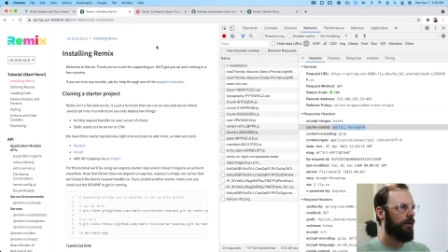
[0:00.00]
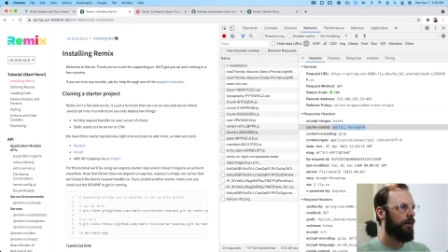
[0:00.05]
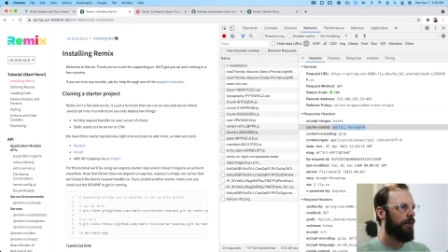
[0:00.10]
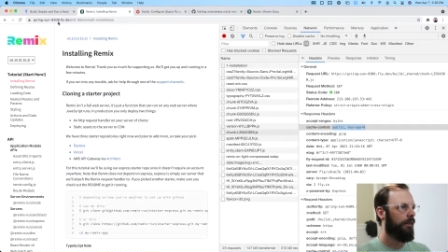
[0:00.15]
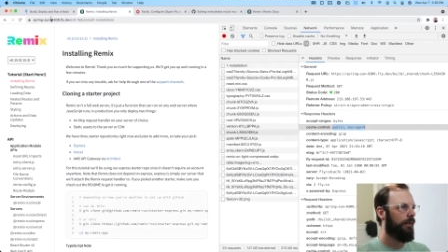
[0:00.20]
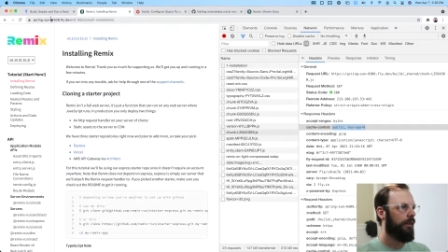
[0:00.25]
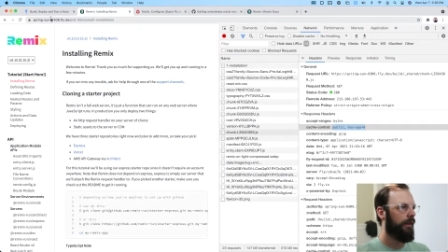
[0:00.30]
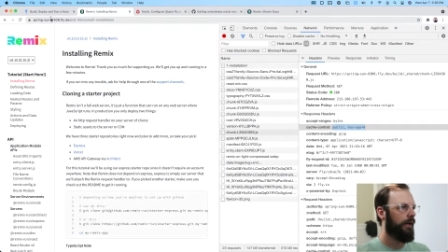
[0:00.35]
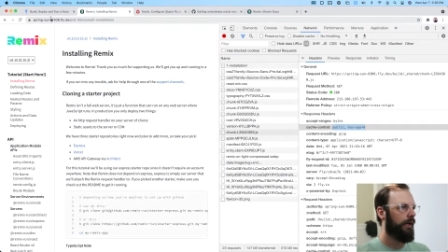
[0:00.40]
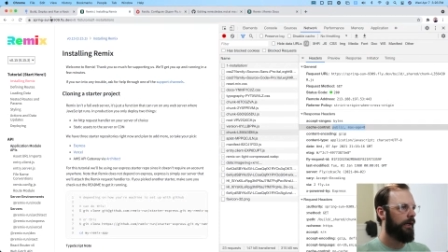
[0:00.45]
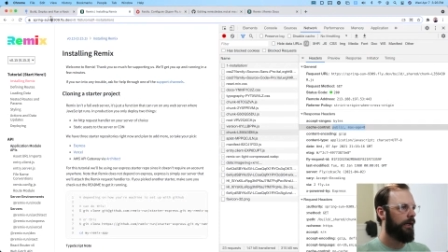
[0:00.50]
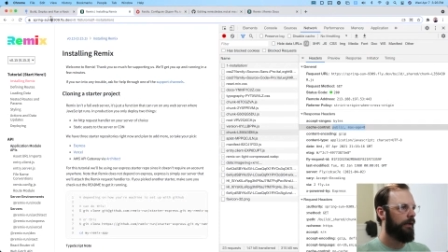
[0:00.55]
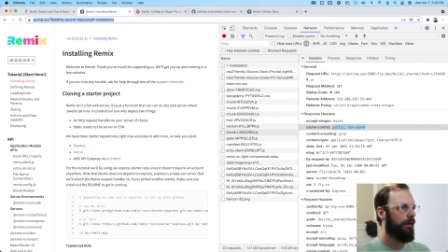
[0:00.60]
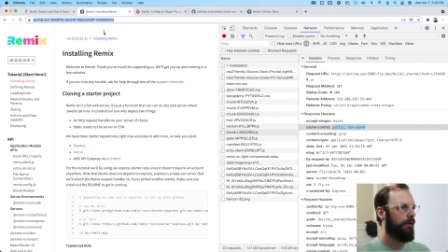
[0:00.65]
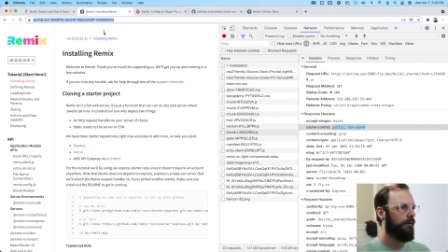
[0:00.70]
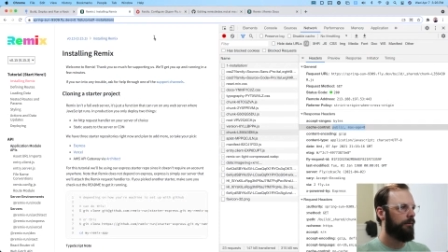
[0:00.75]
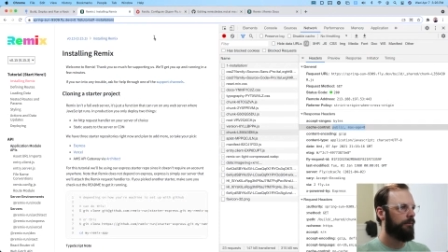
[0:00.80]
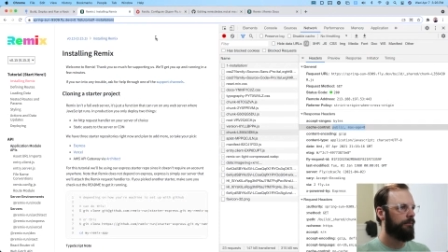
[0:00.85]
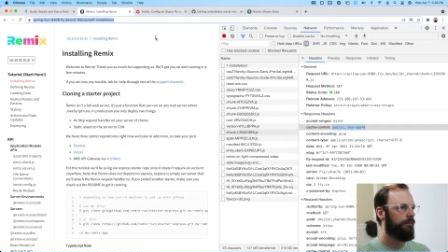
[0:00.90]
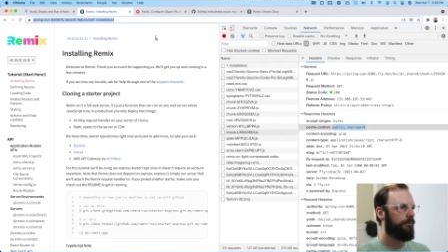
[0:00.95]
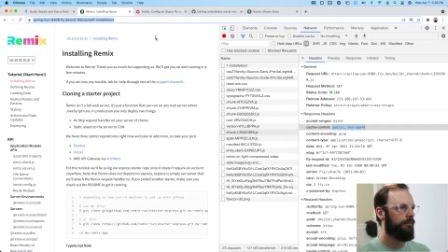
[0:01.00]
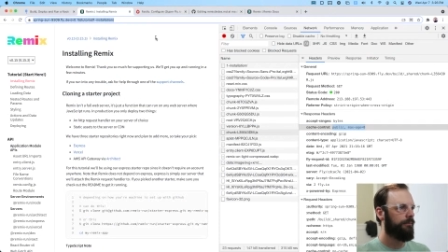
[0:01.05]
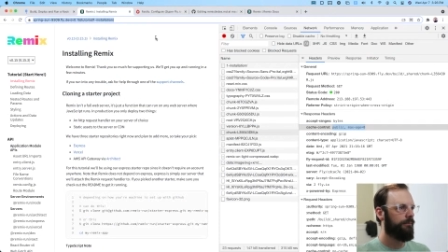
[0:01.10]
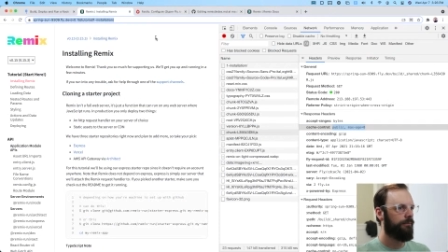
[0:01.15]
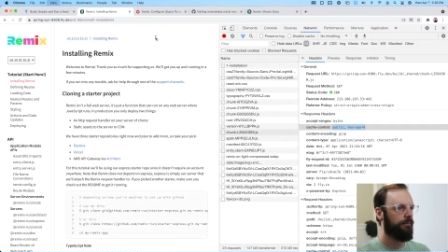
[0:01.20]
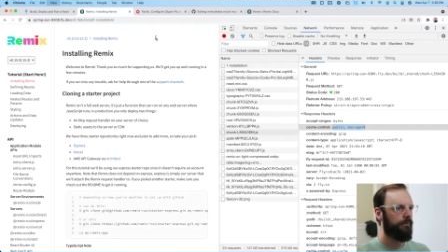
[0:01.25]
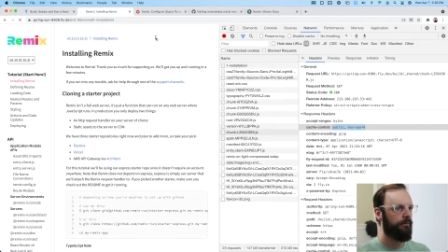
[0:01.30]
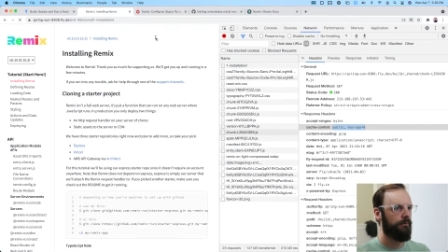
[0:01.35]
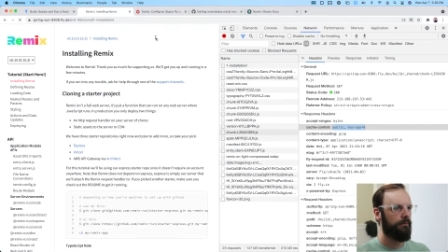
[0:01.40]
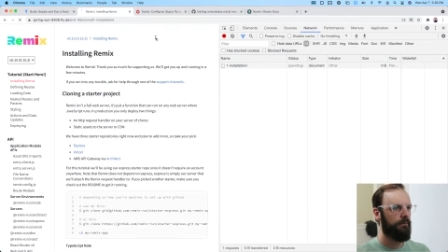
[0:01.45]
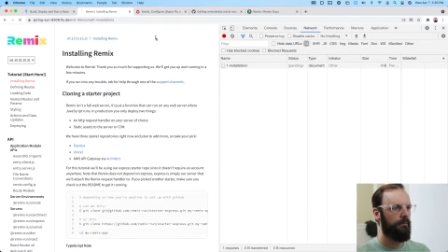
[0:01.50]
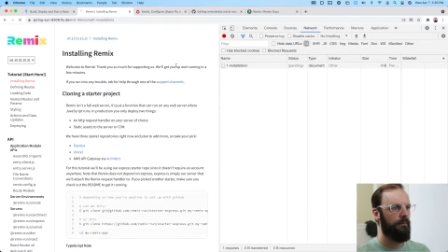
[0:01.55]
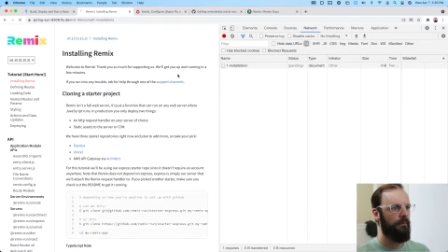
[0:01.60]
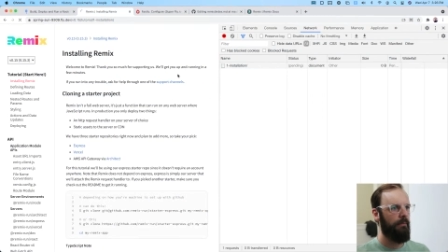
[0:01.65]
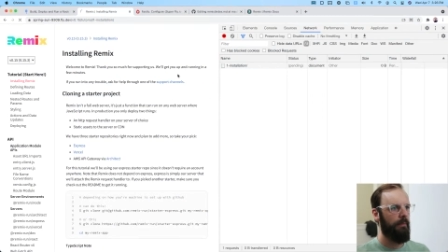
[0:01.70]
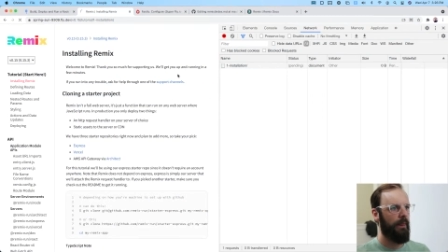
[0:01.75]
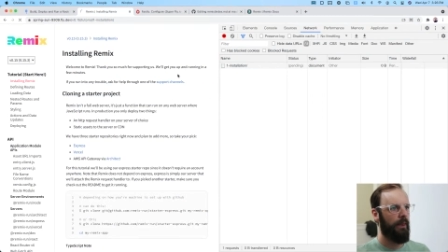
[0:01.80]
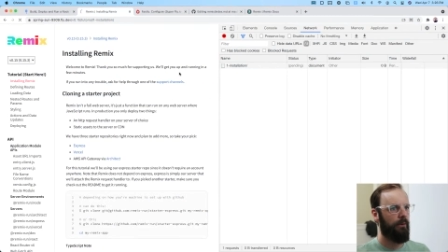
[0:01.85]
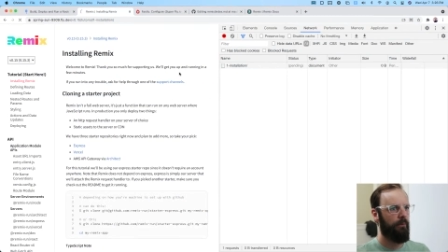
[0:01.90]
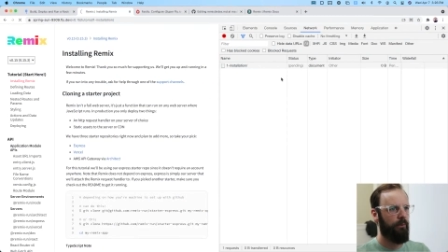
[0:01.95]
that
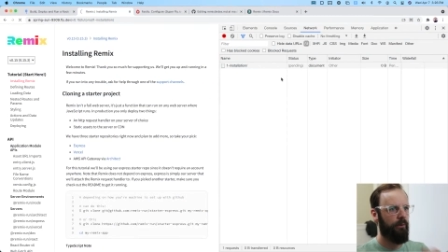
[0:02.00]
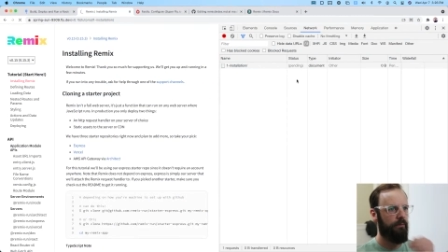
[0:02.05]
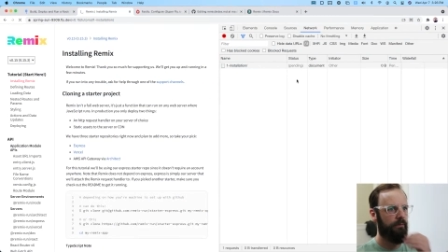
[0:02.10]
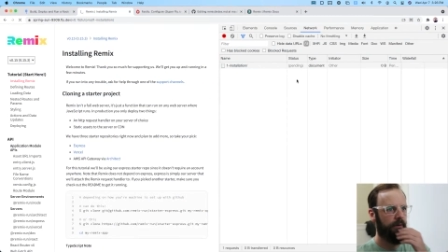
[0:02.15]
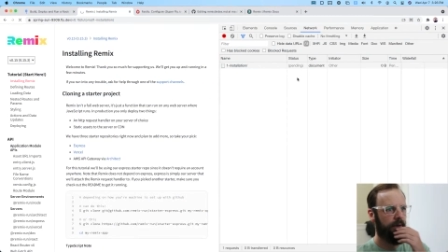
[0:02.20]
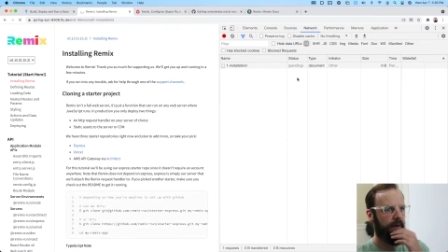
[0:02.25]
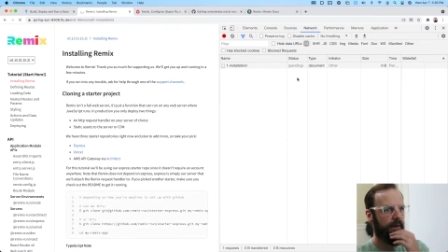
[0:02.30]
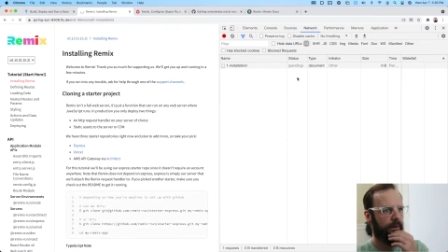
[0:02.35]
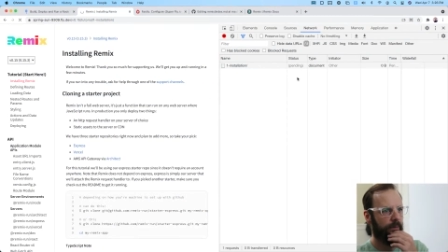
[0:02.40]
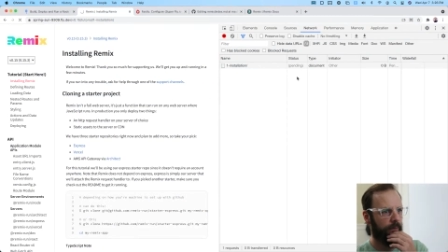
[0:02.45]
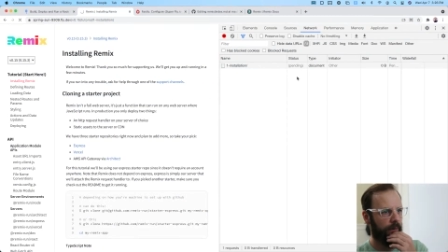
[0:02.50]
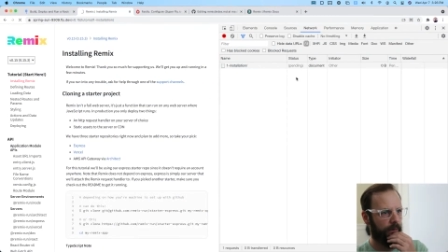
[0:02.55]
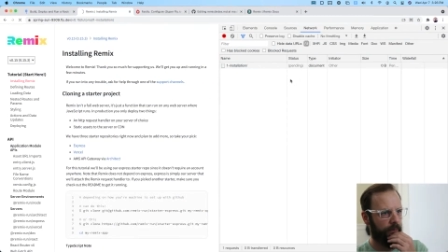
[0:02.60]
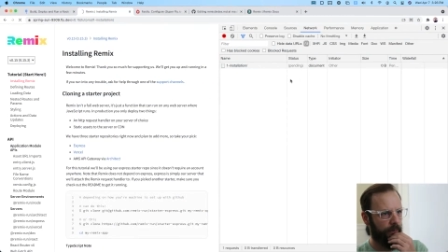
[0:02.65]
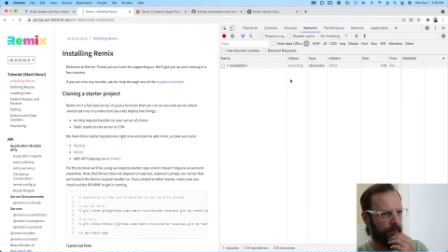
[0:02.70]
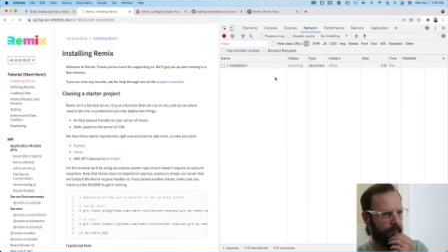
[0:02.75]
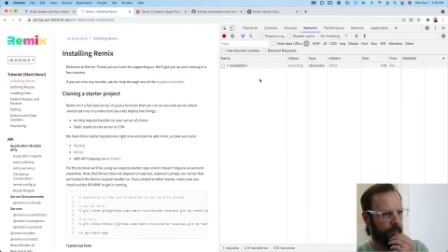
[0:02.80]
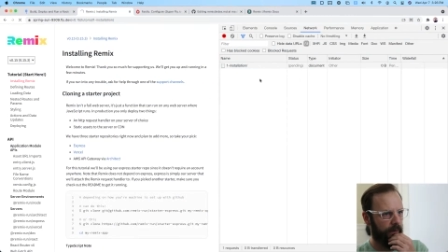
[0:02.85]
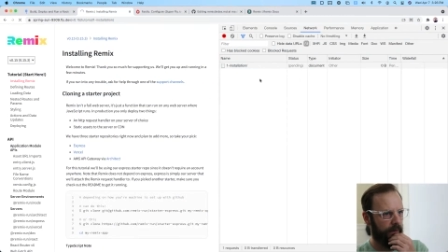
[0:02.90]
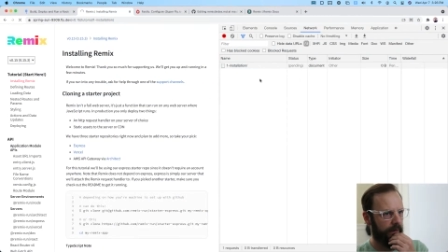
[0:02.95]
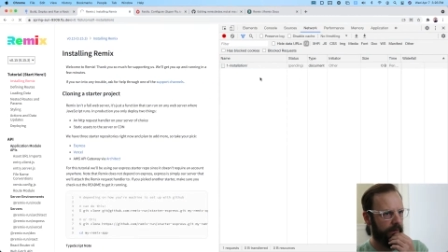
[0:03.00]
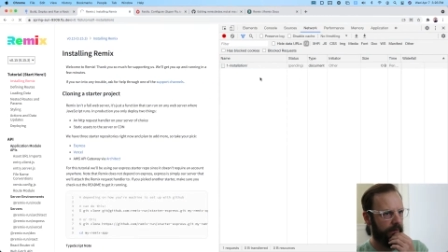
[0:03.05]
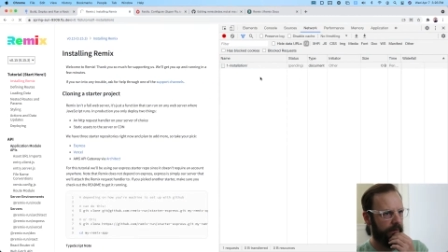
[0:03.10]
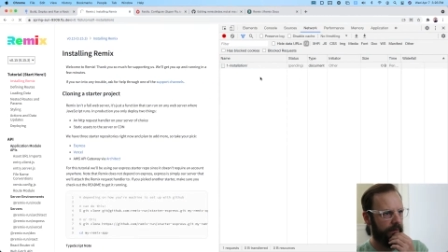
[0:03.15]
we've got what we want